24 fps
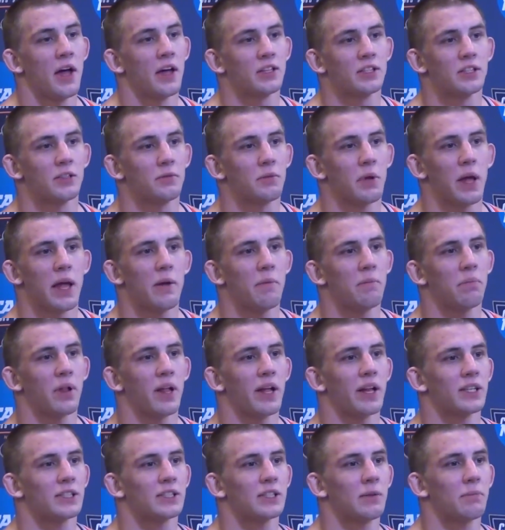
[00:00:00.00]
to be
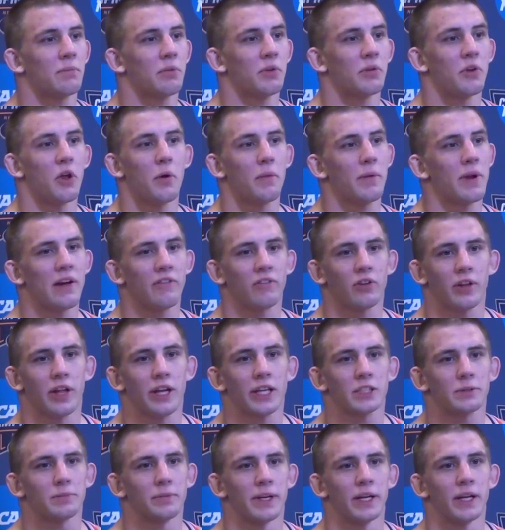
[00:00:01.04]
plain and simple, nobody ever
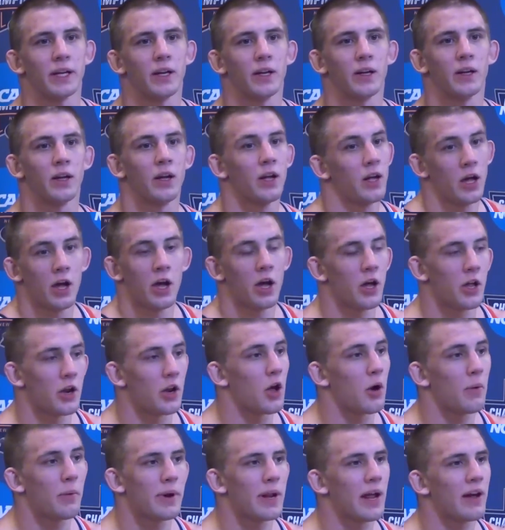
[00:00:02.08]
likes me.
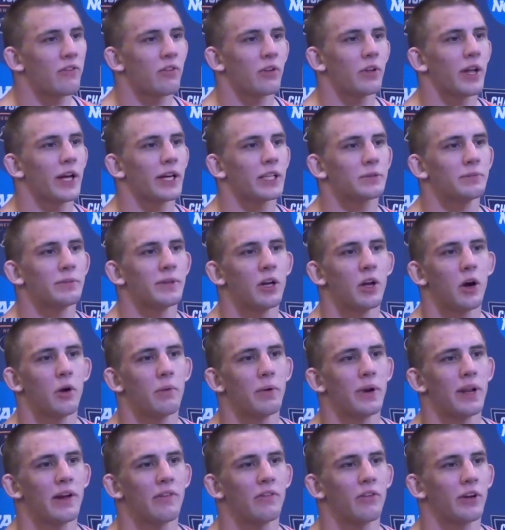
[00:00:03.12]
Nobody ever likes me,
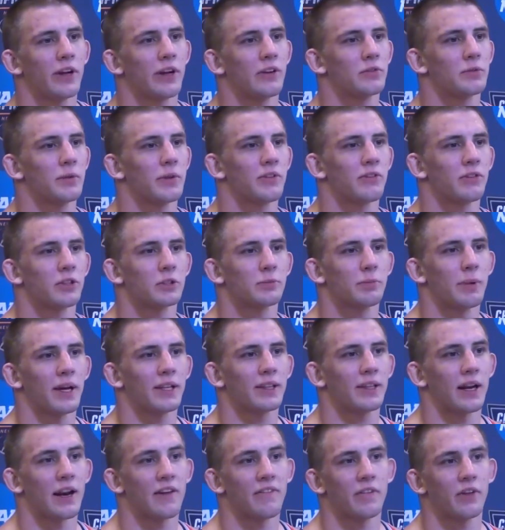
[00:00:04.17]
nobody ever gives me the respect
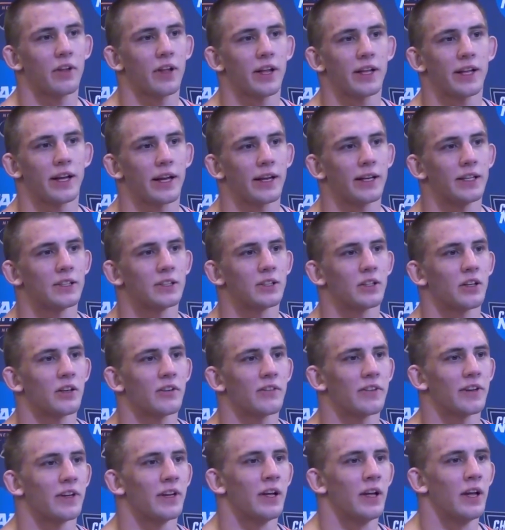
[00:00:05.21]
that I feel like I
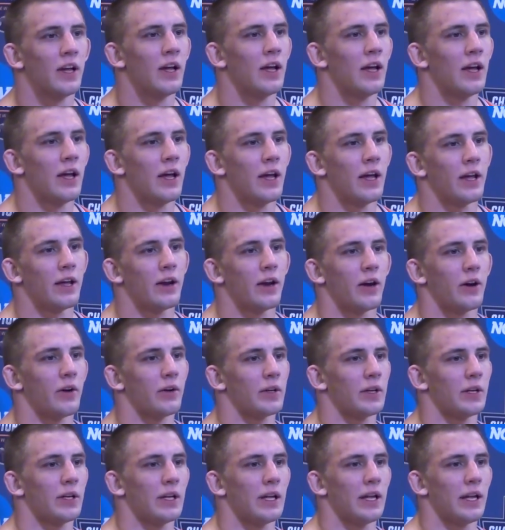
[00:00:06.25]
deserve, and, you
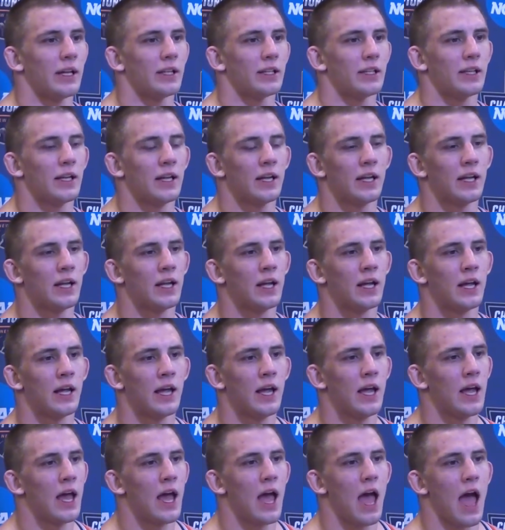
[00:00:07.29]
know,
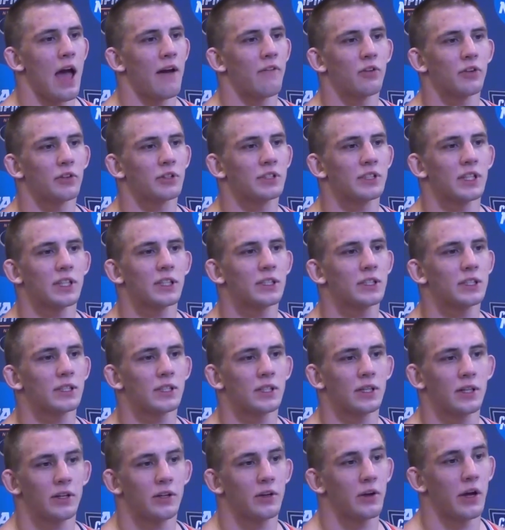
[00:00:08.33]
ever since
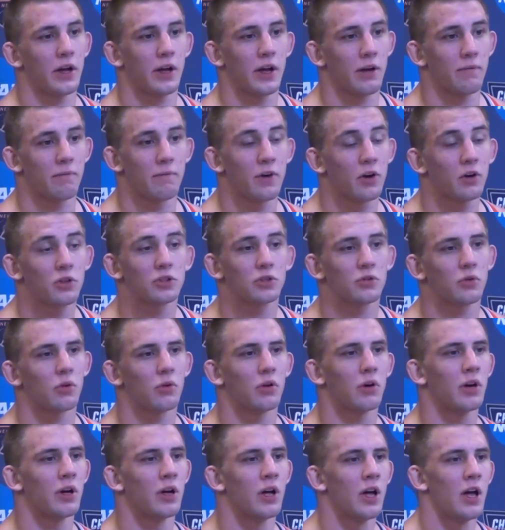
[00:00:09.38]
middle
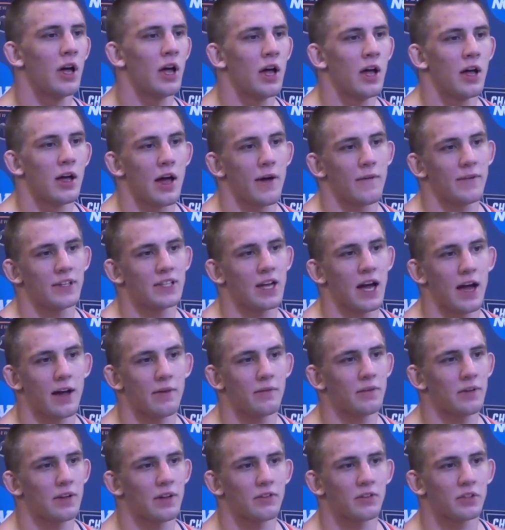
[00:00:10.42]
school, I mean,
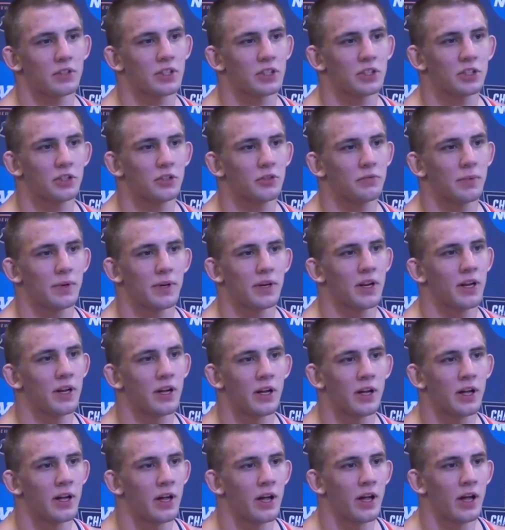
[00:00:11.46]
time, ever since you've been
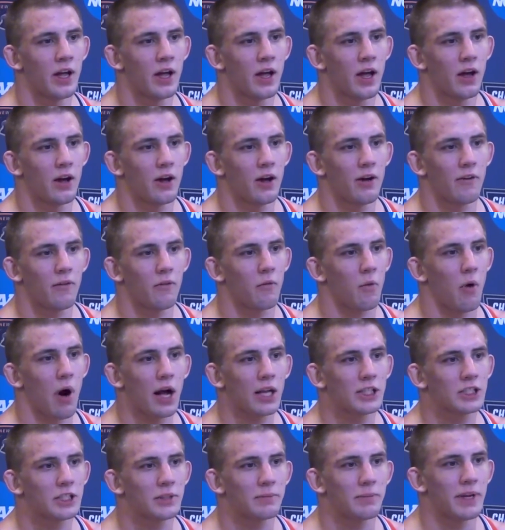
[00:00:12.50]

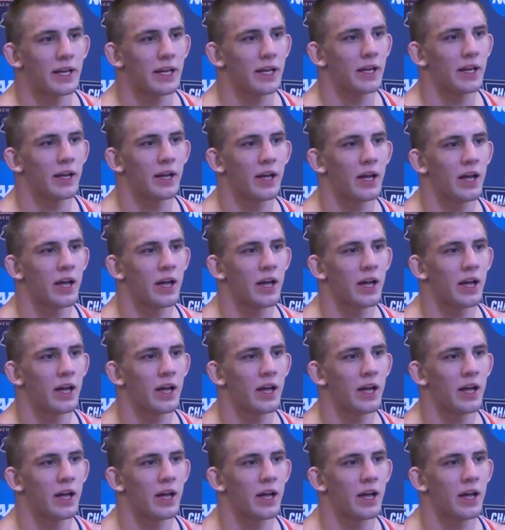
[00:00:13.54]
watching me,